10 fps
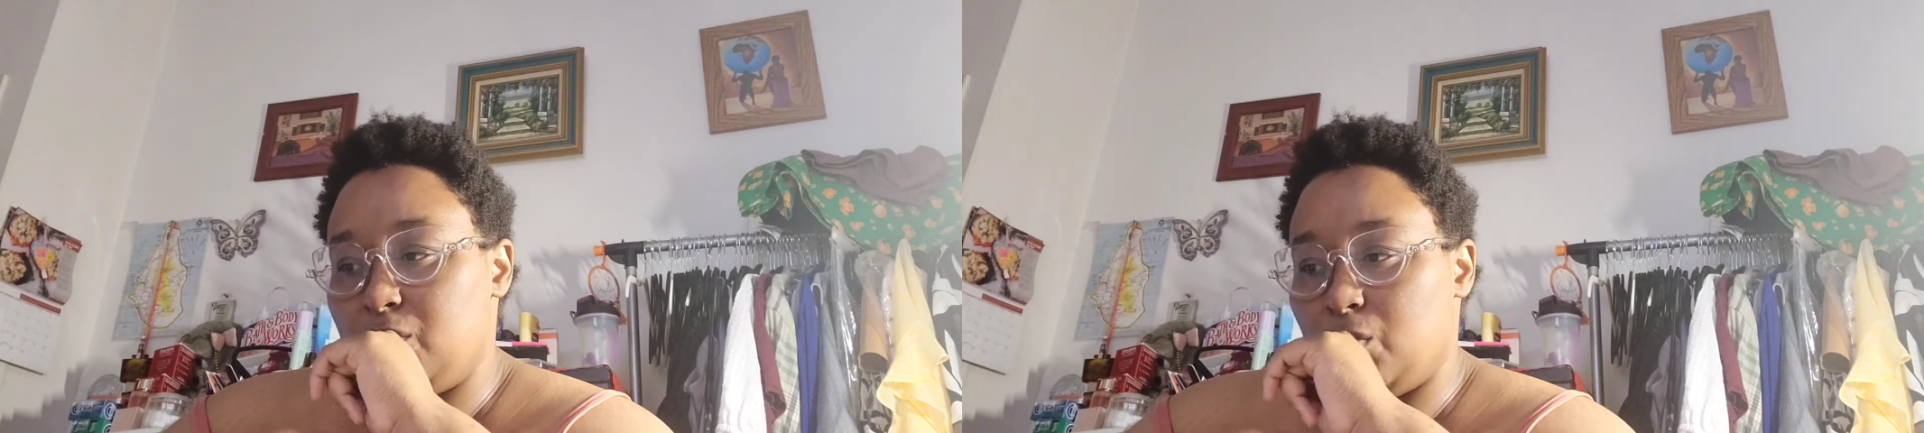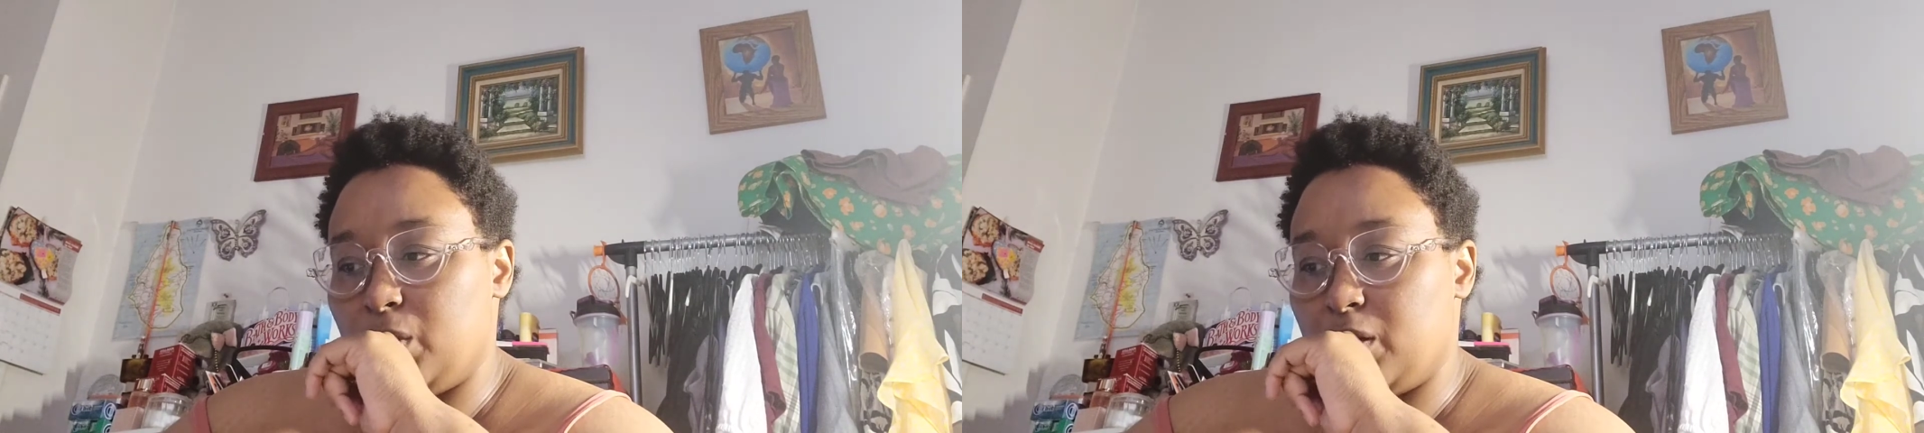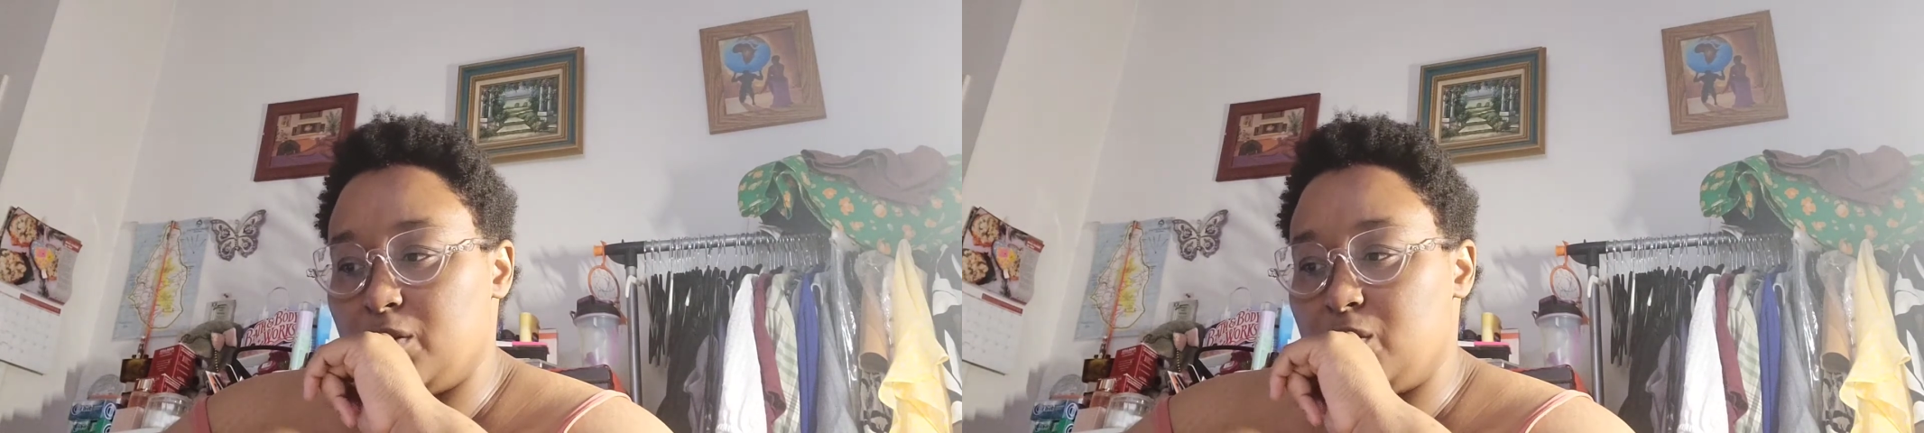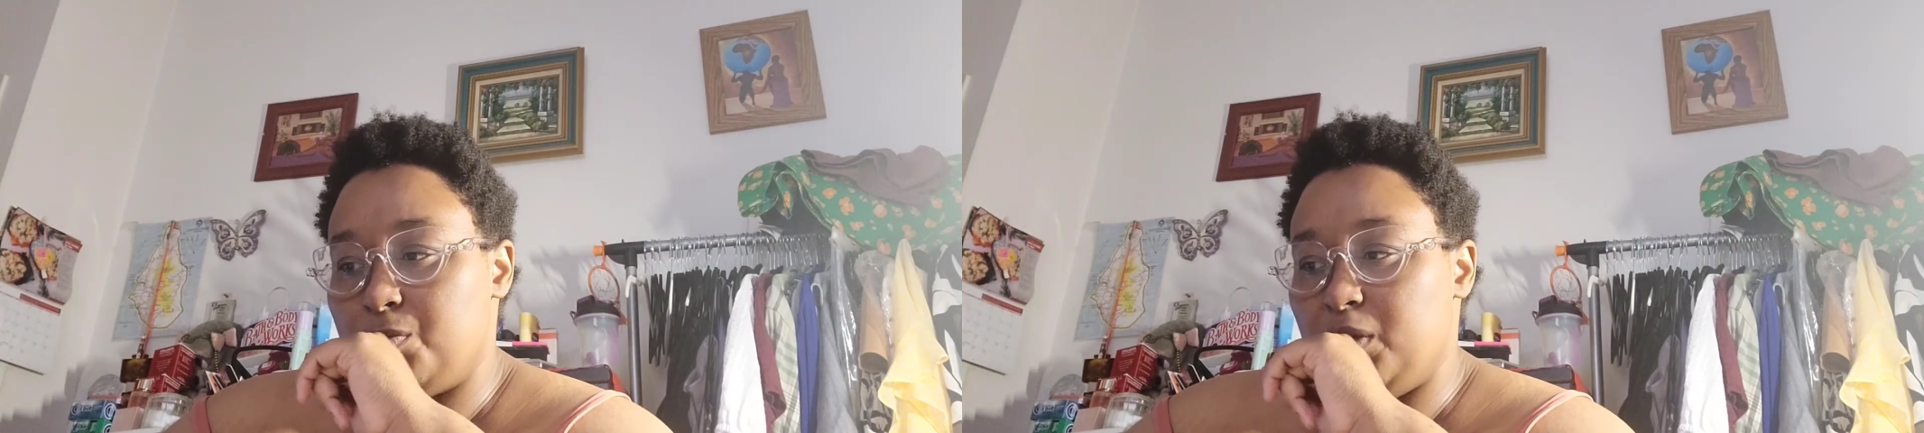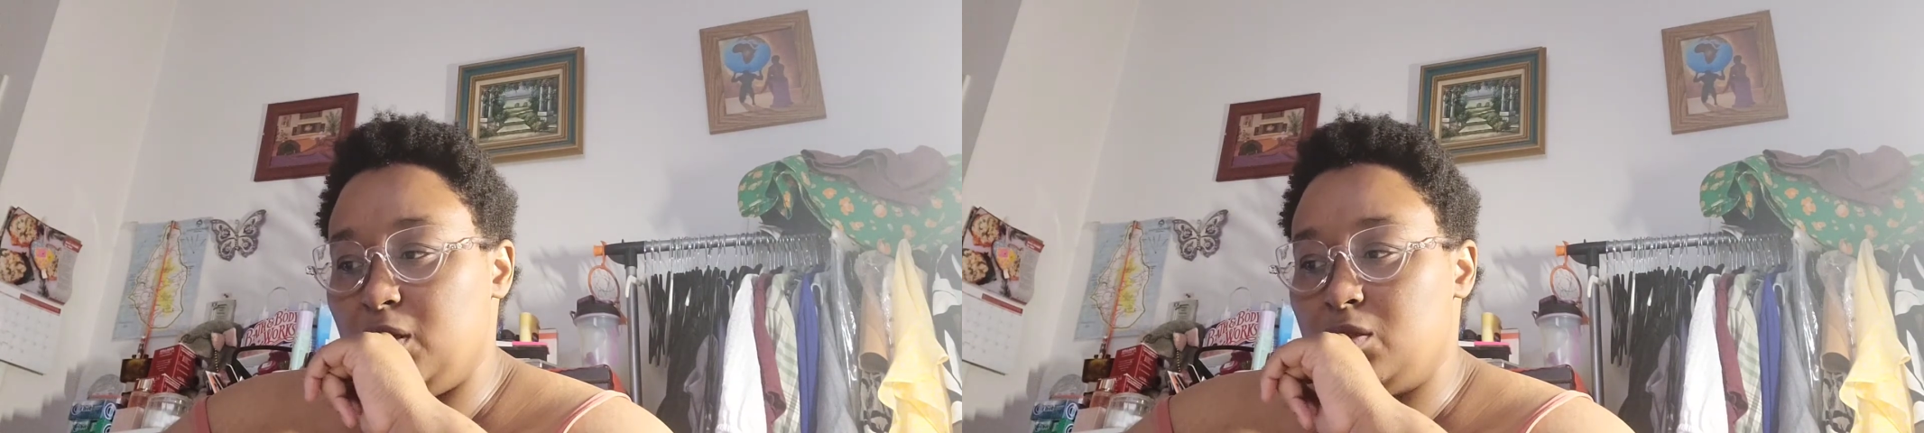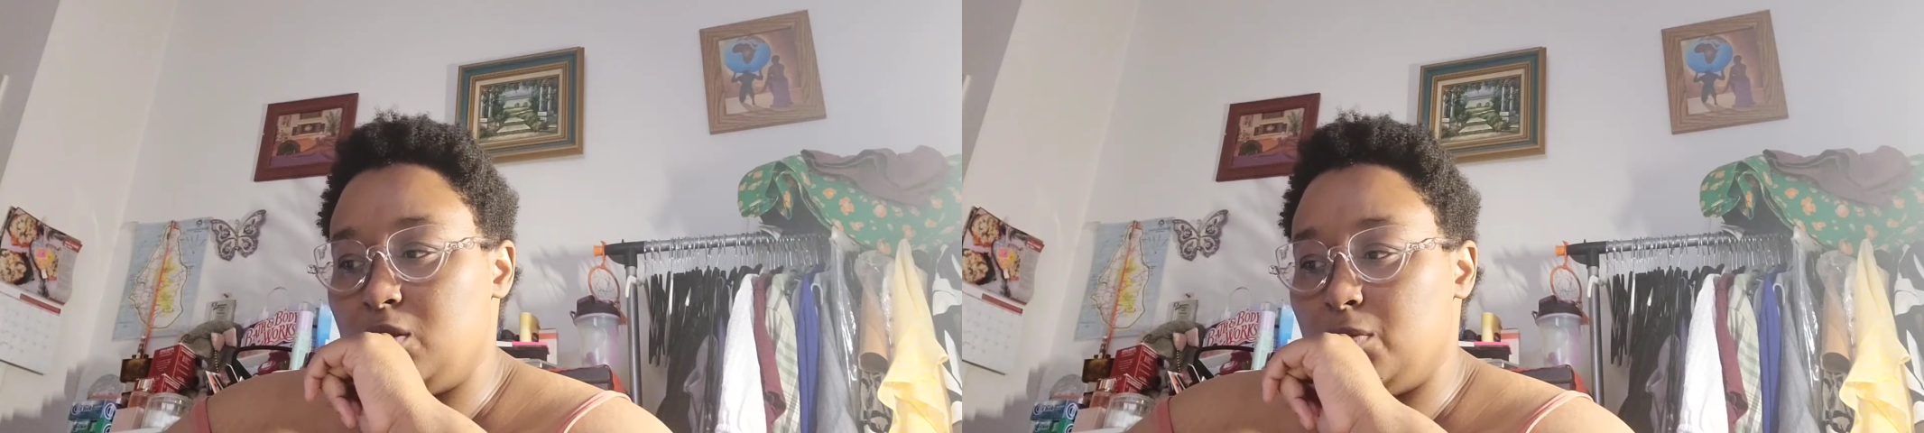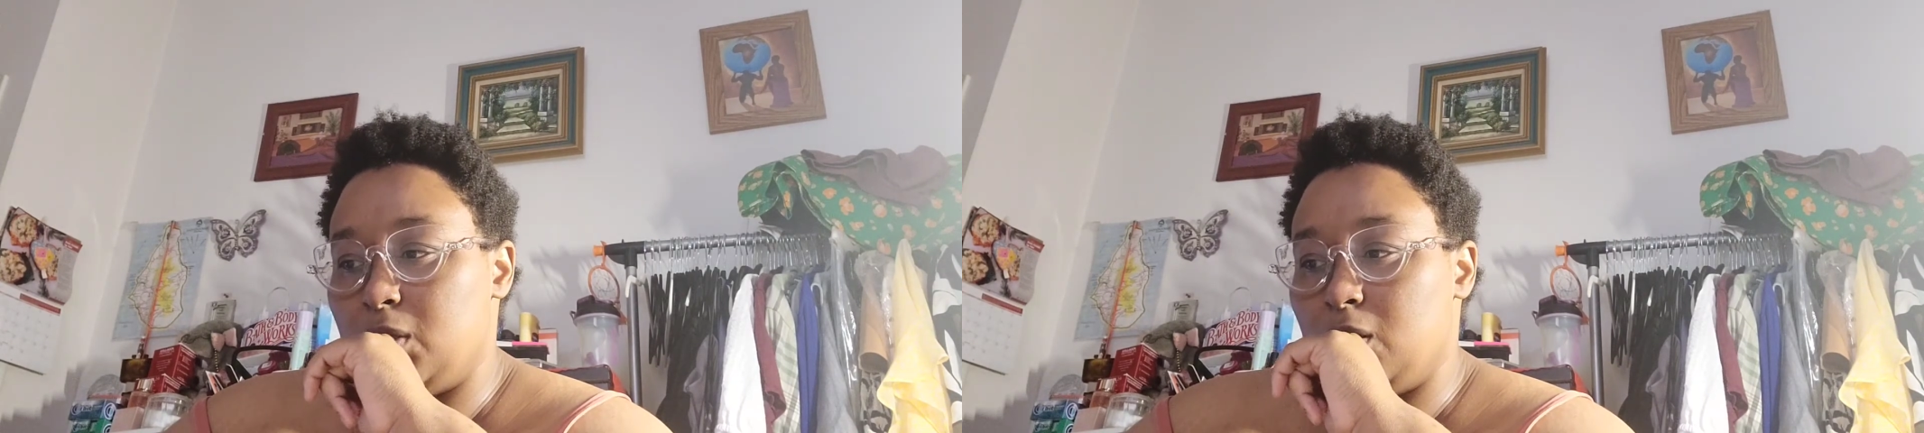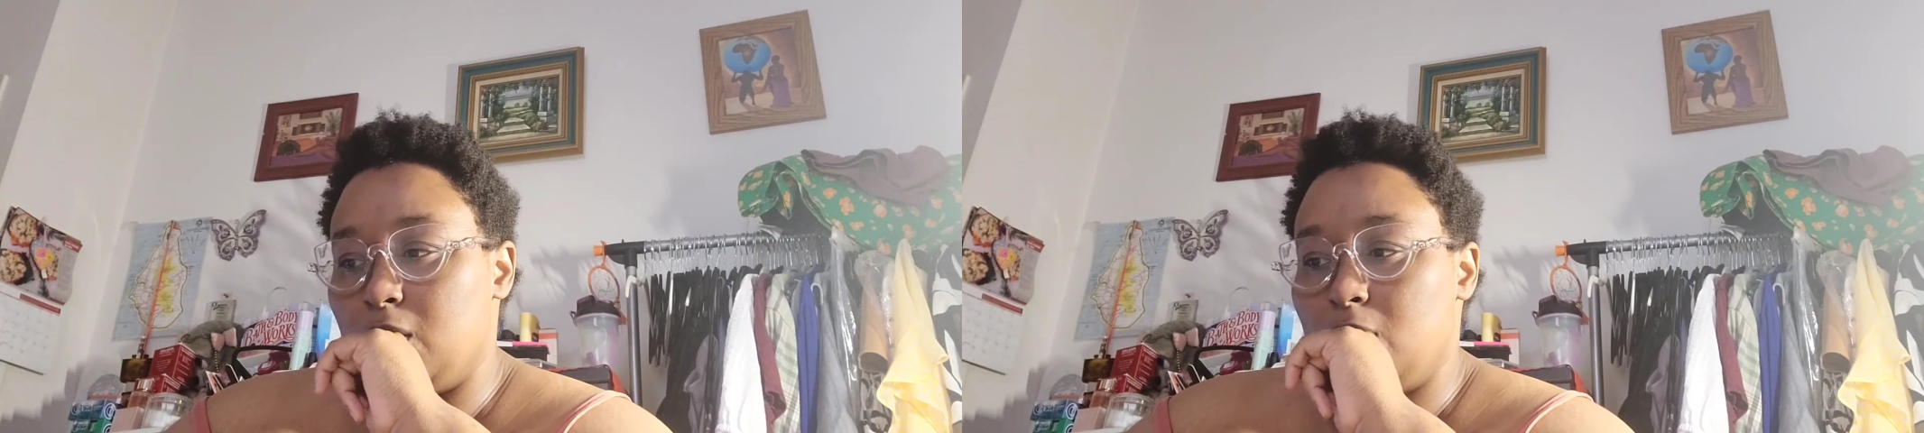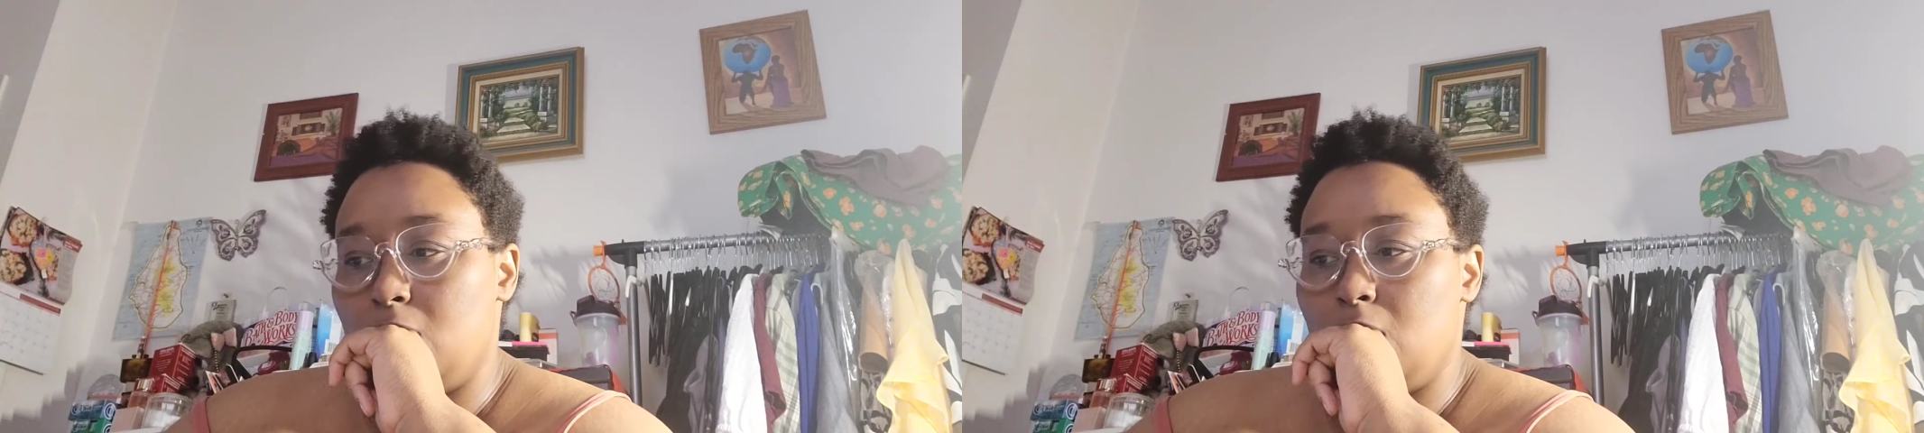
to where it speaks to me,